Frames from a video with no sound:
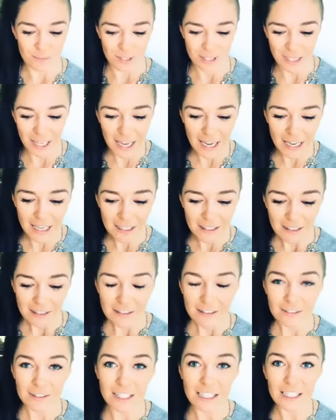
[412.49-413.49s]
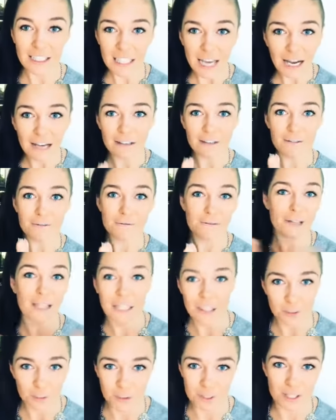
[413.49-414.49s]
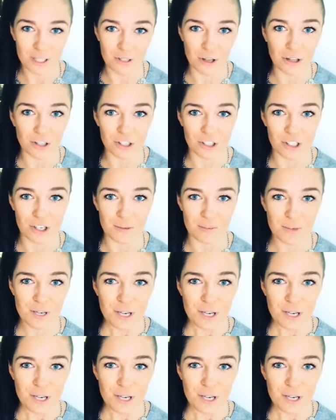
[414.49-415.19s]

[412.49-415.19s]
Okay, the Young Philanthropist Scholarship.